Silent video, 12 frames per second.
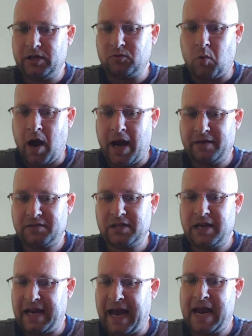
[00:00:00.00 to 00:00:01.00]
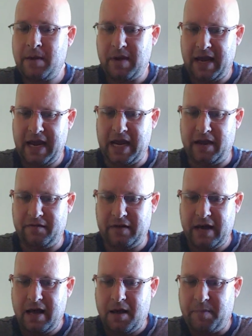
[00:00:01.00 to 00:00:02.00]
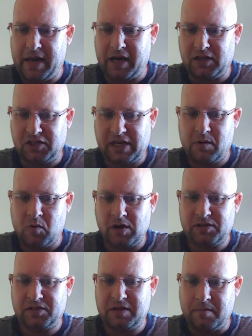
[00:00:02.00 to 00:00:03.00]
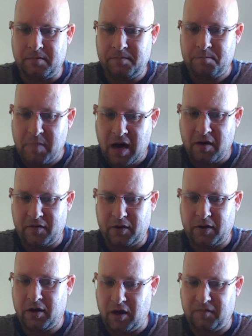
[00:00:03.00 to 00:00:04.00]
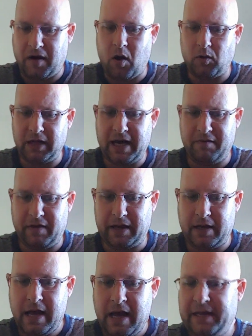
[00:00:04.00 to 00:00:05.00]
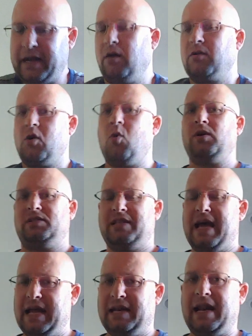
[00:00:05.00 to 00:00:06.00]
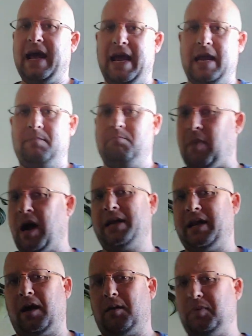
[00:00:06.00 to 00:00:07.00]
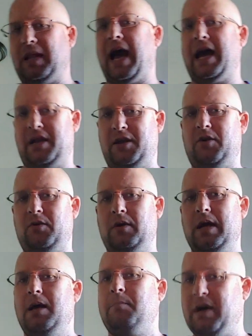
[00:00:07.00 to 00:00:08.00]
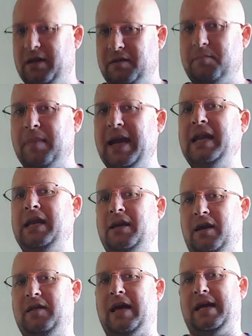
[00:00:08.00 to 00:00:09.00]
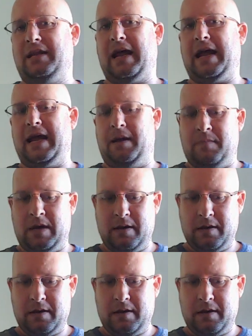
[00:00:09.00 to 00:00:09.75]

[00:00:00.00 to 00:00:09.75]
his wife's name Eve, because she was the mother of all living." Now, of course, that name might not apply to you, but the meaning of that name